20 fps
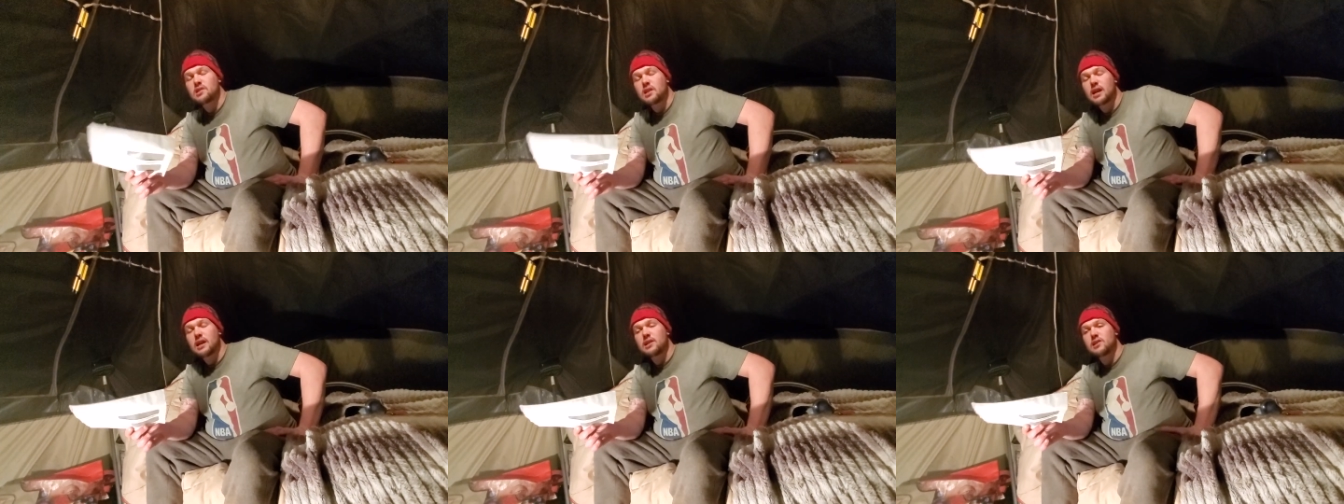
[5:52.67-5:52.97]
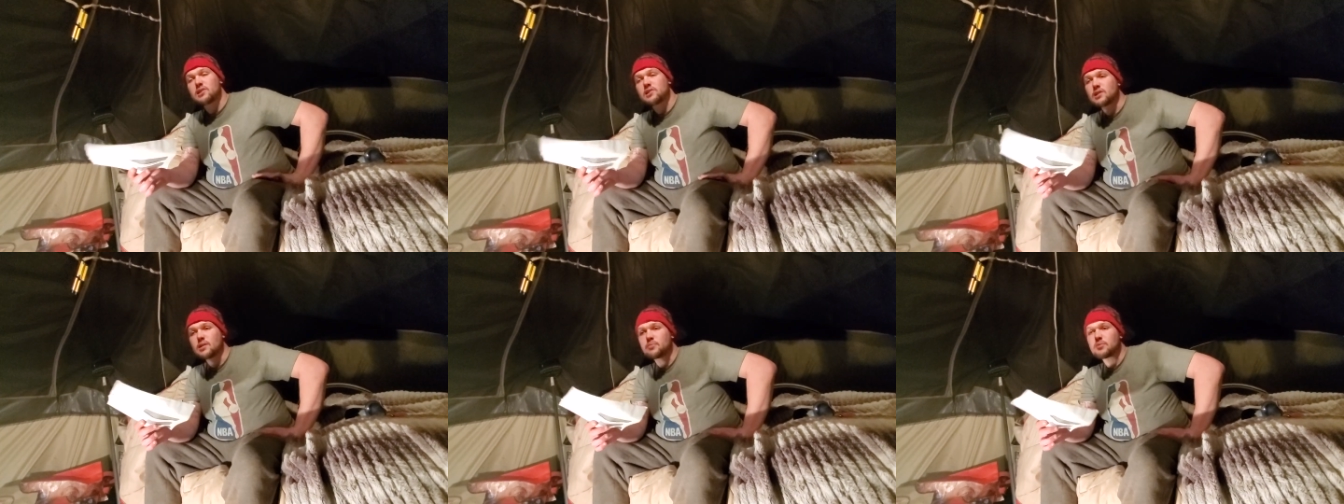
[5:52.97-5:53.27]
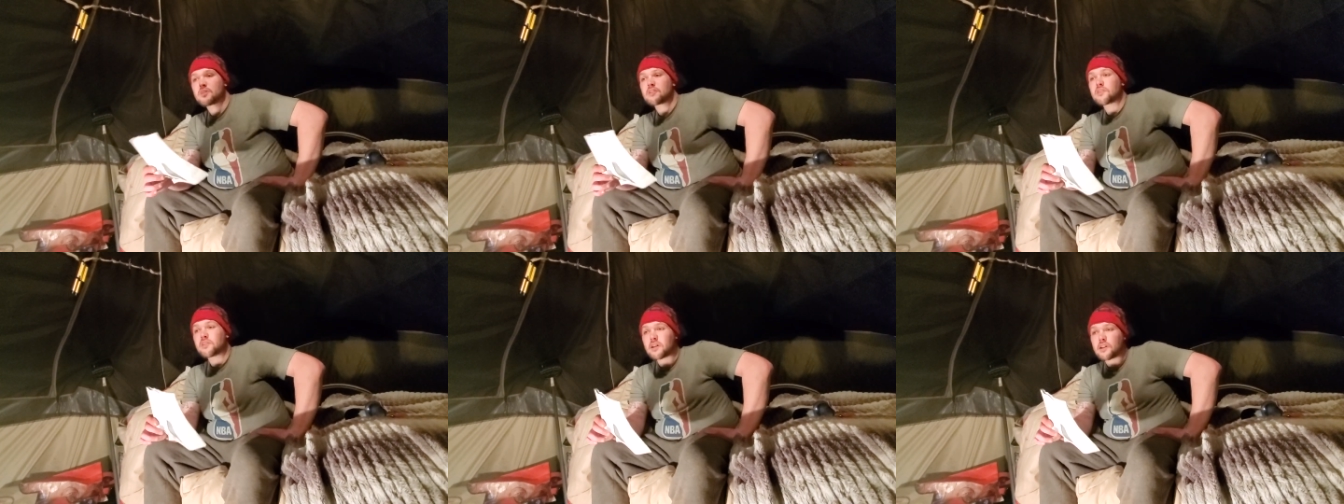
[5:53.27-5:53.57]
and that is
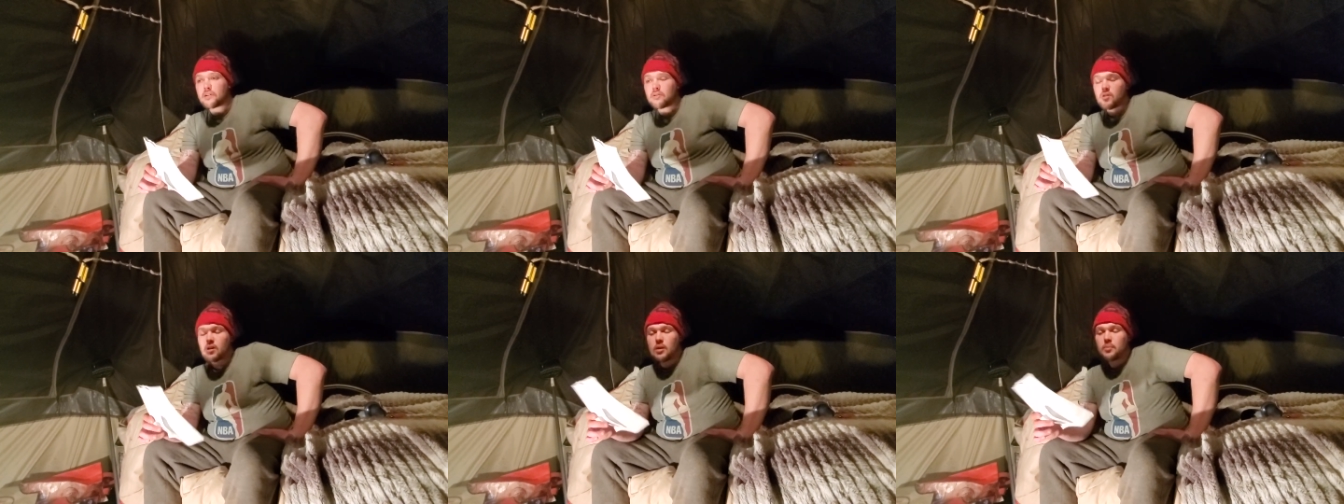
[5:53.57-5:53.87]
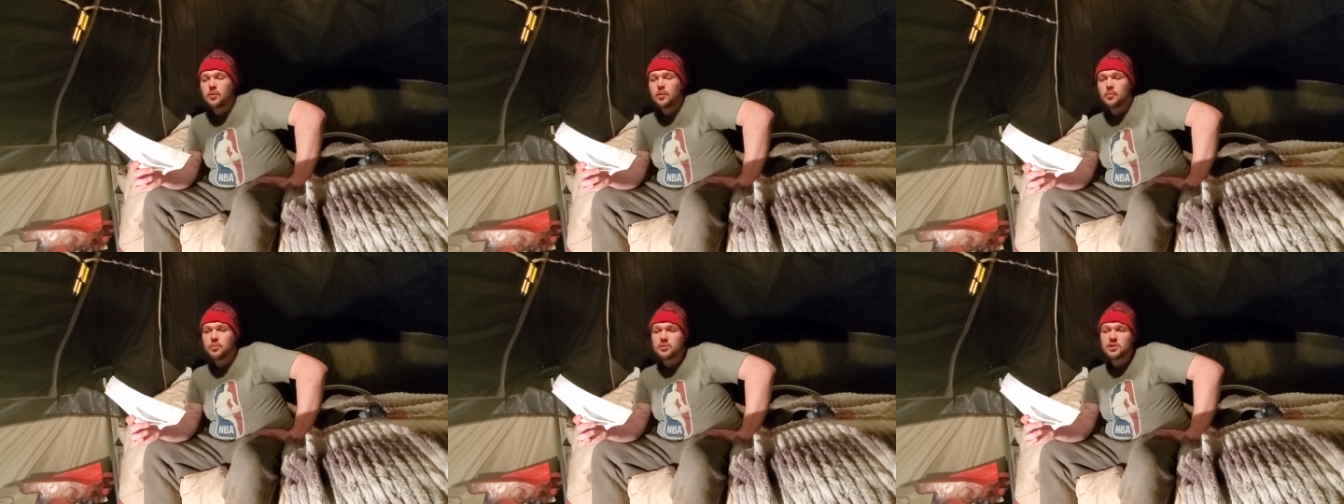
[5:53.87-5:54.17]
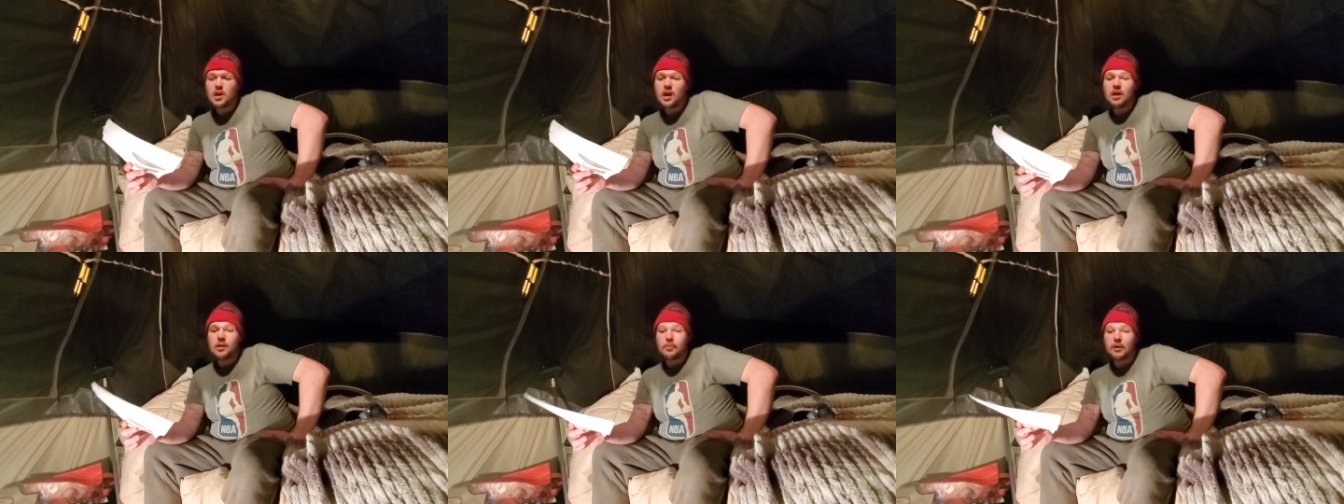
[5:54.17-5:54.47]
something that a lot of people
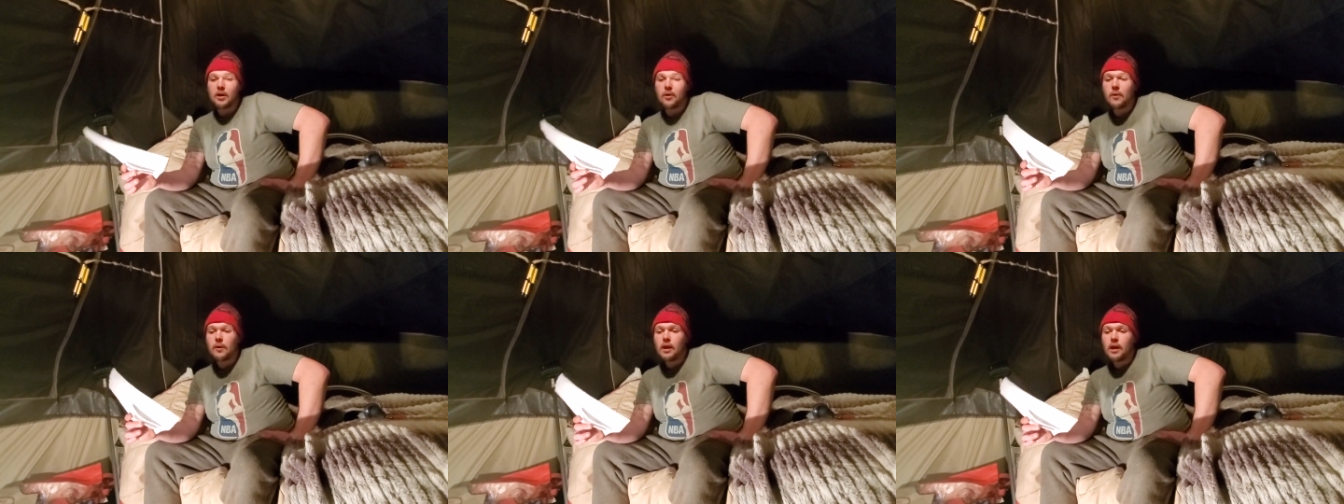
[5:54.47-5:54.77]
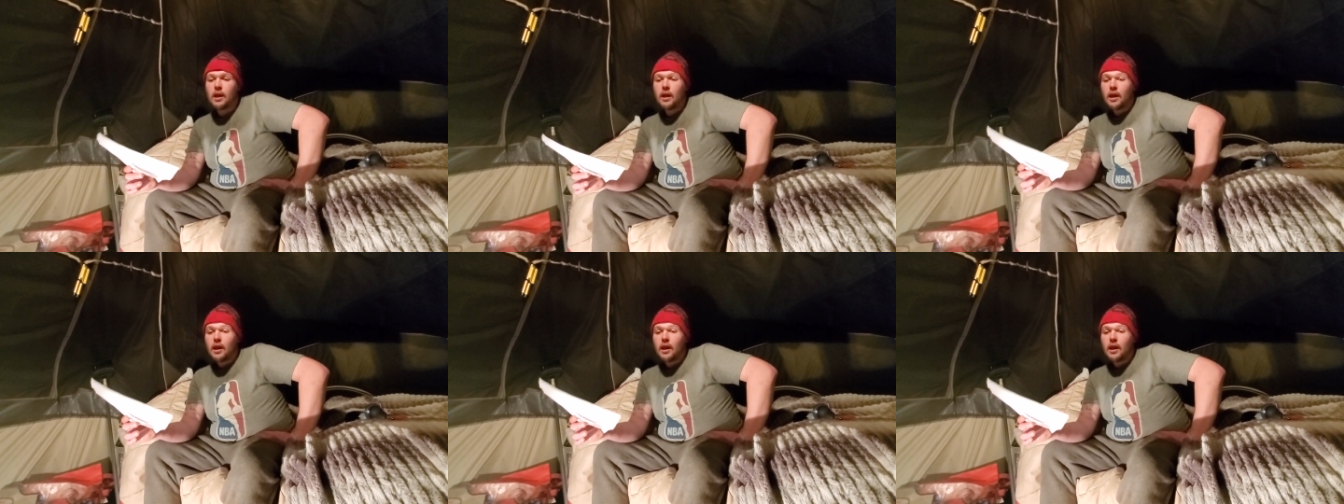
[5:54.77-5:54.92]
talk about.